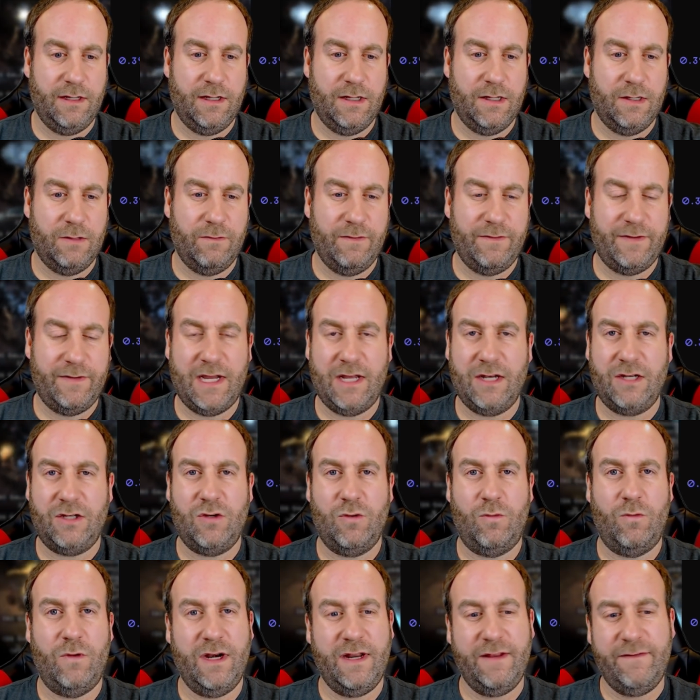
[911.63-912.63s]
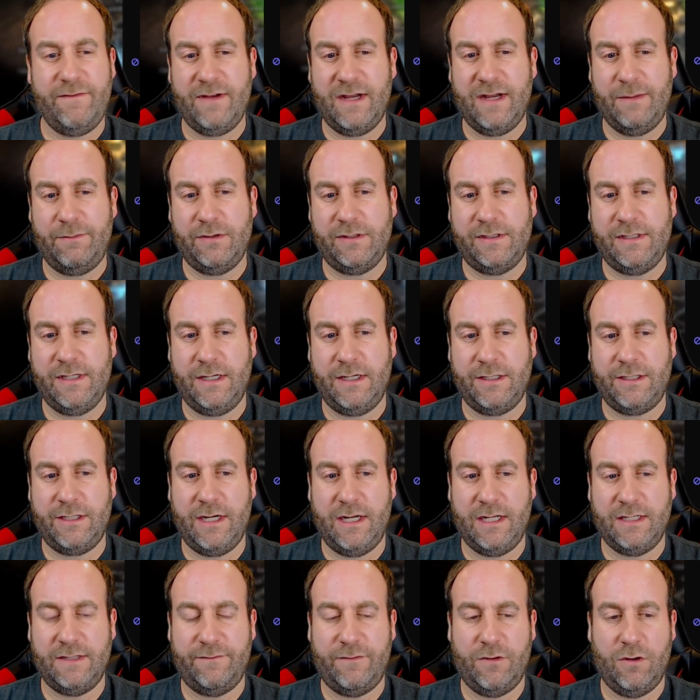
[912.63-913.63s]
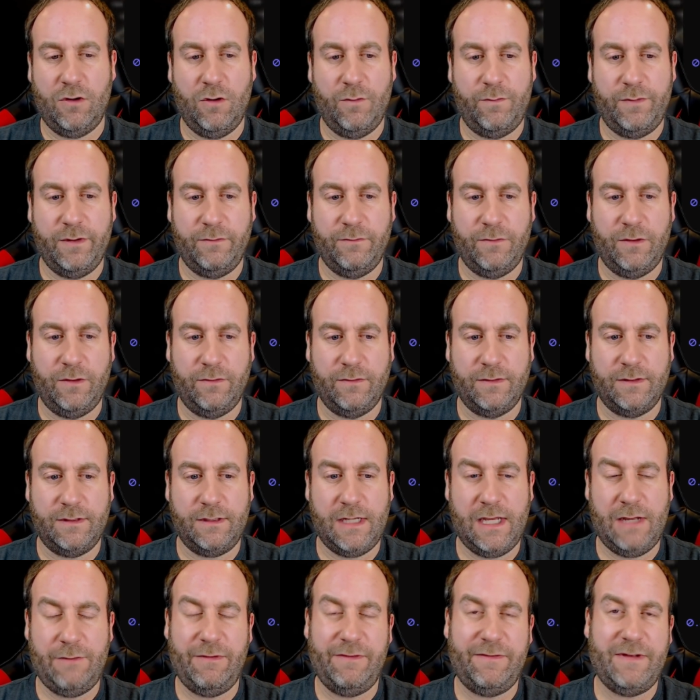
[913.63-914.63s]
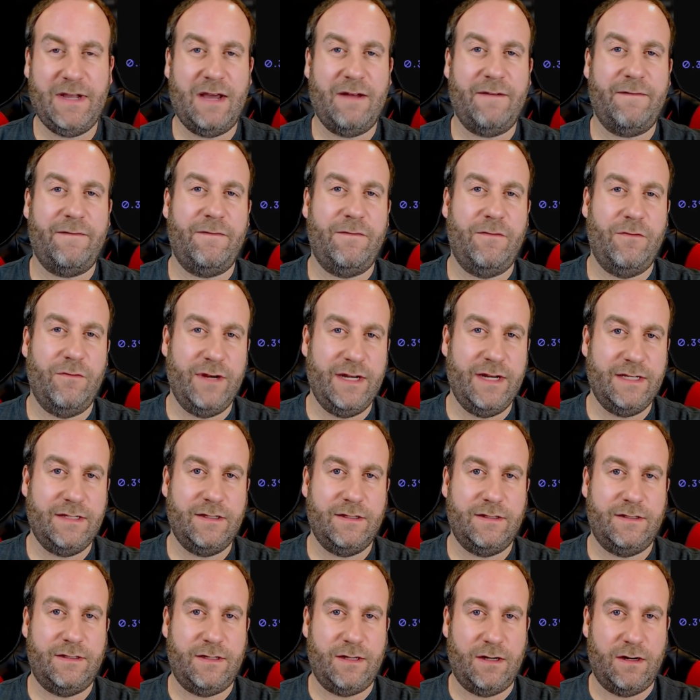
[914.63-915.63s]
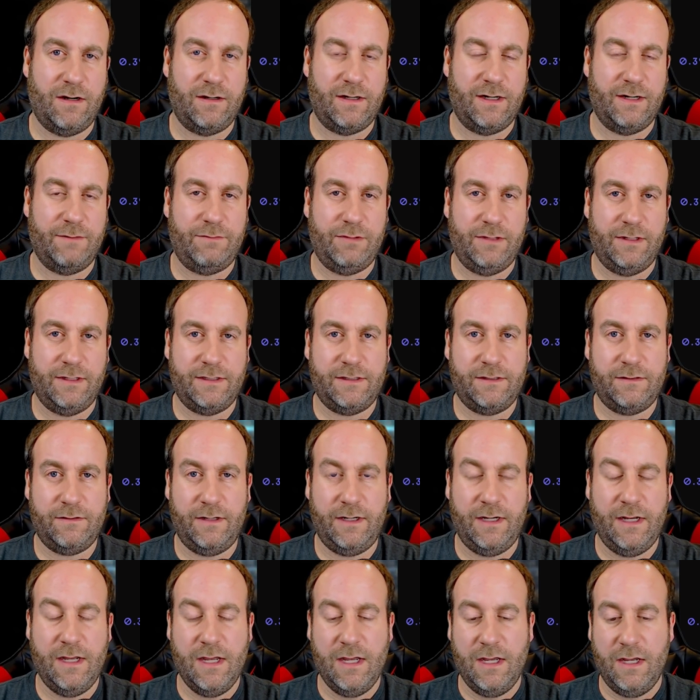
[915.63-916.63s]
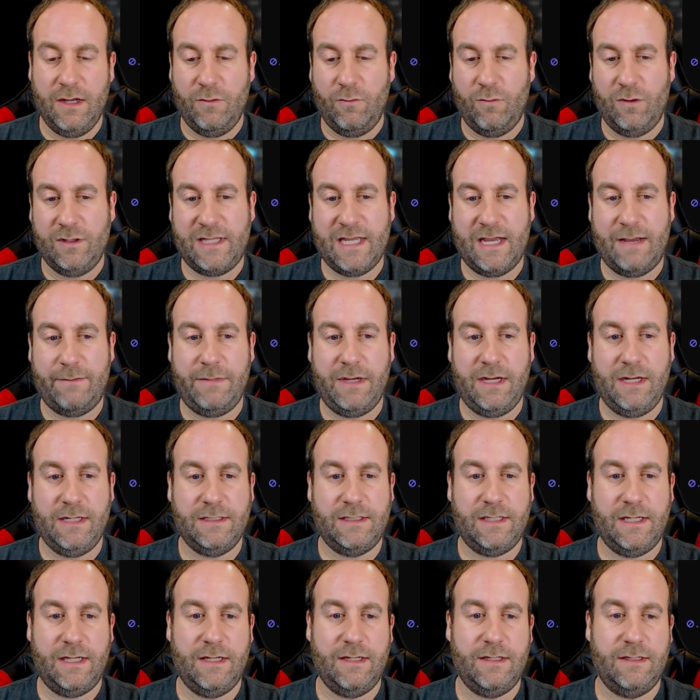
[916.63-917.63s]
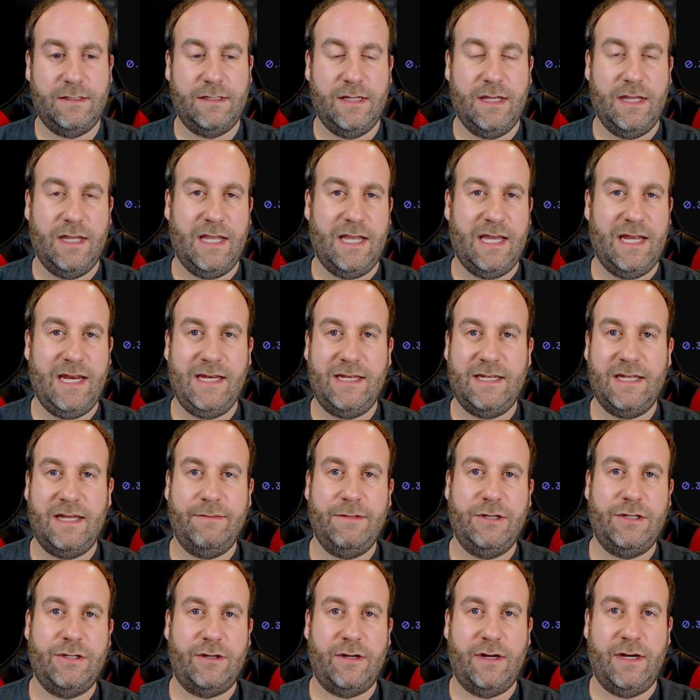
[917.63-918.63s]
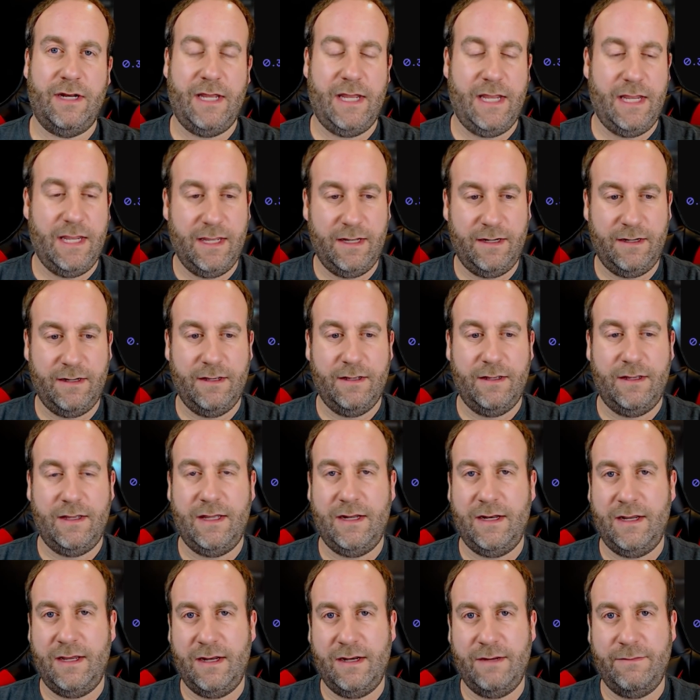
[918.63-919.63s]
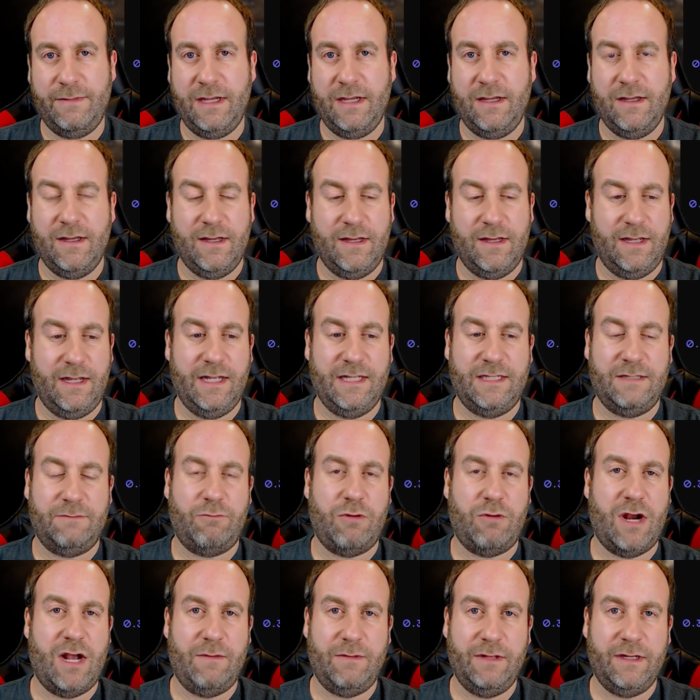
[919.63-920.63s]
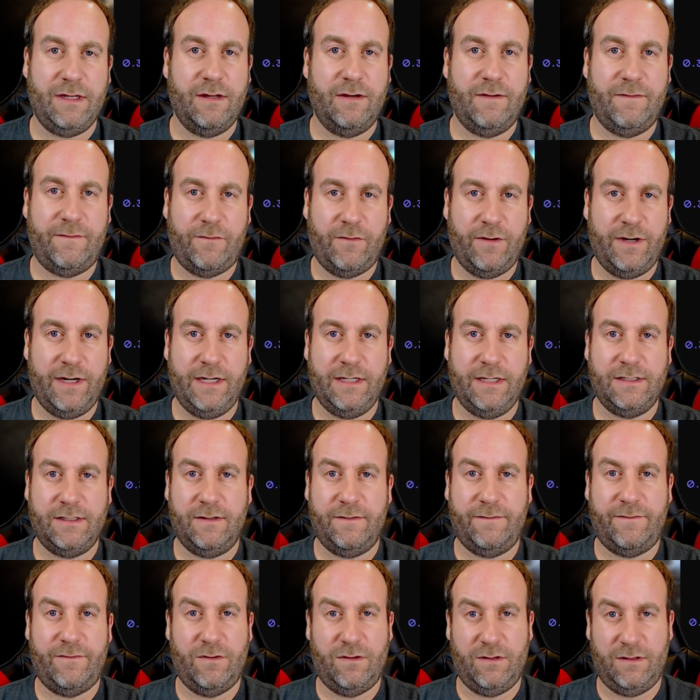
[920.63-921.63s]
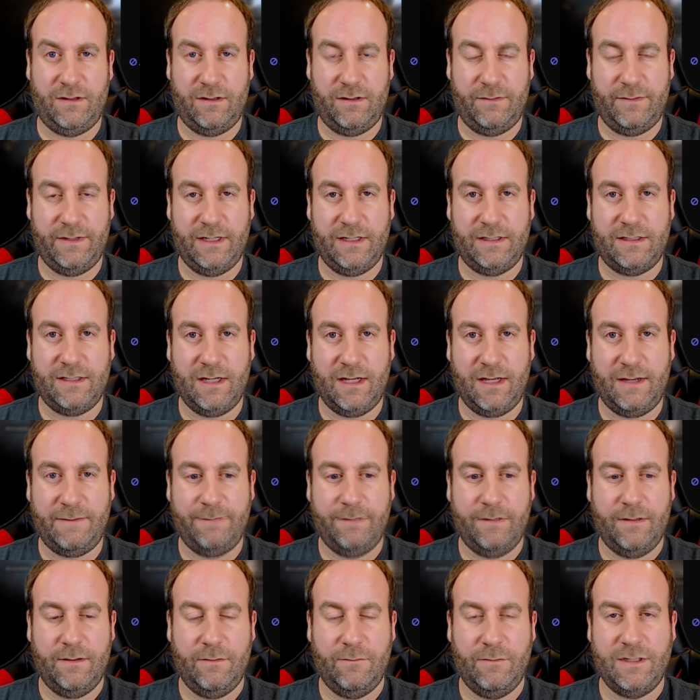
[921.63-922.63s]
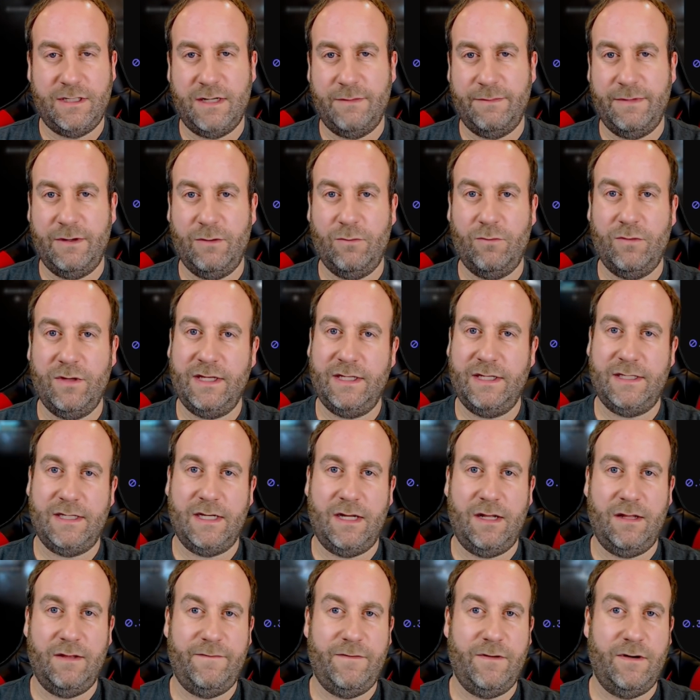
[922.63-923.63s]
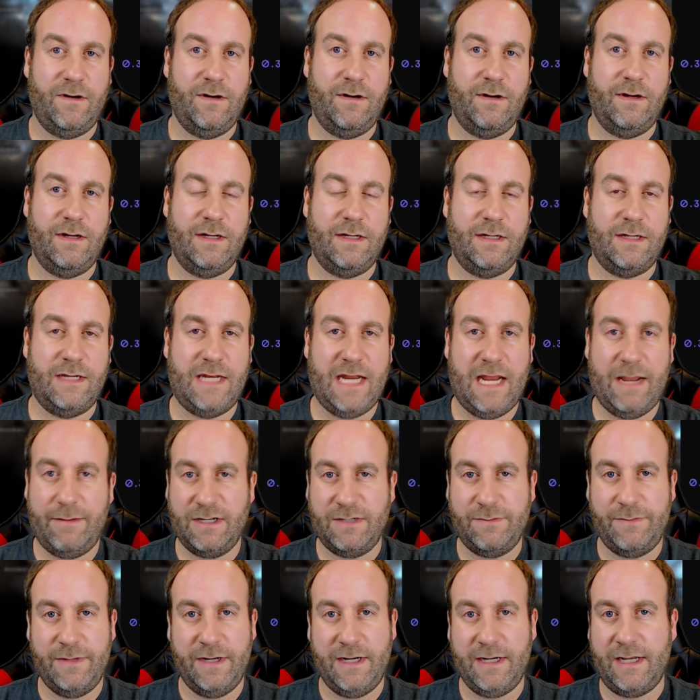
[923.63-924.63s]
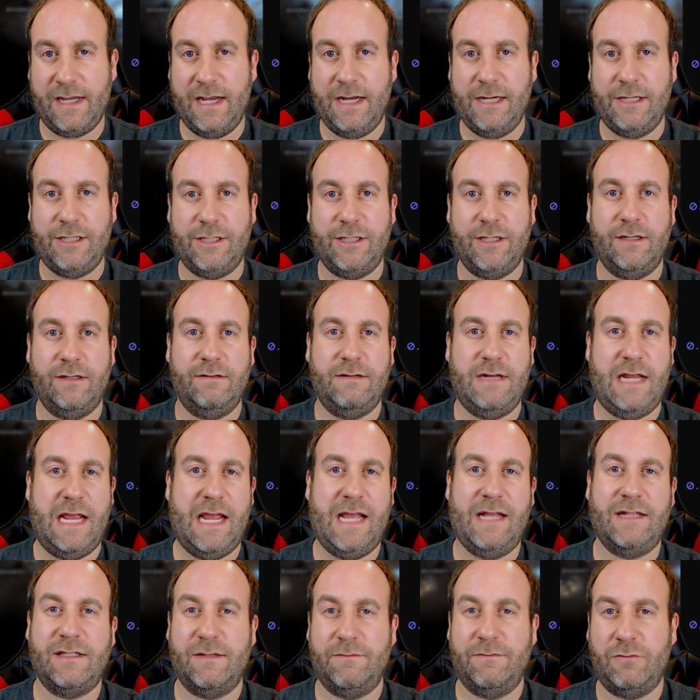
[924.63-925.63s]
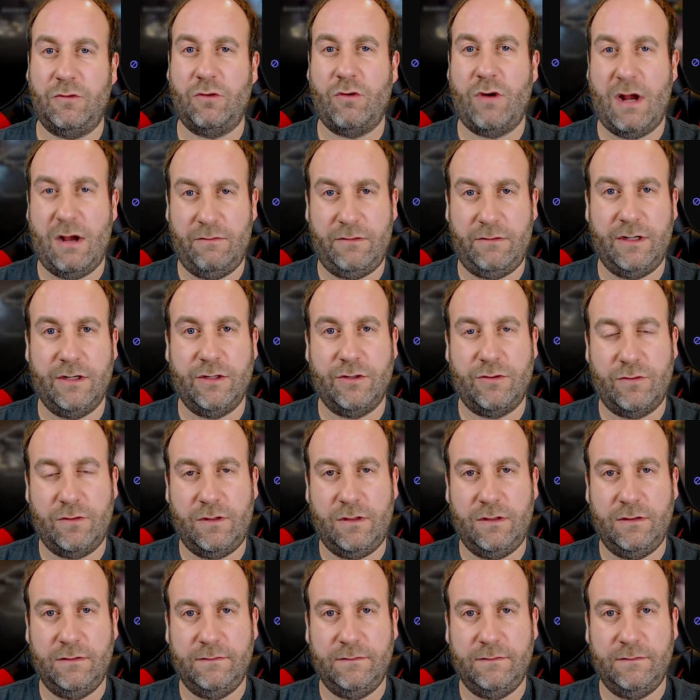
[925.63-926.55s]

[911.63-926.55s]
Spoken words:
We've got 25% chance for open wounds, and we've got freezes target +3. What that means is anytime that you're going to hit an enemy, it's probably going to freeze for a little bit of time, which can be really solid for damage mitigation and some crowd control.